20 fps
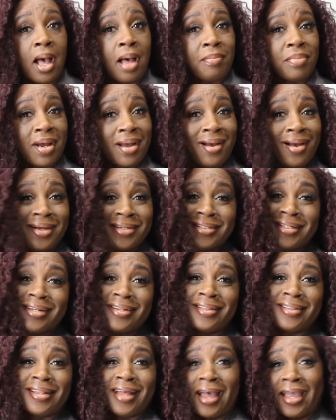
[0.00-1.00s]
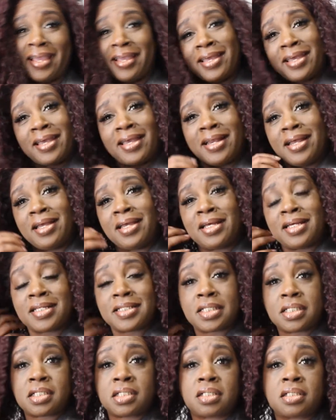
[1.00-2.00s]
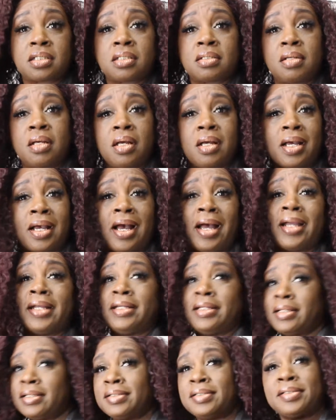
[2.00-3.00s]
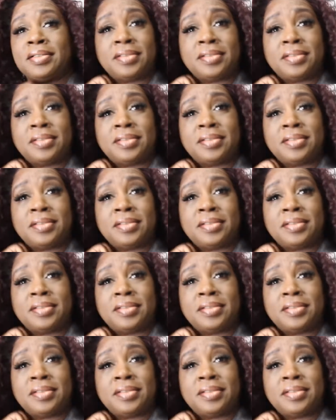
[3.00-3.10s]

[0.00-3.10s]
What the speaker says: kind of liking it. Kind of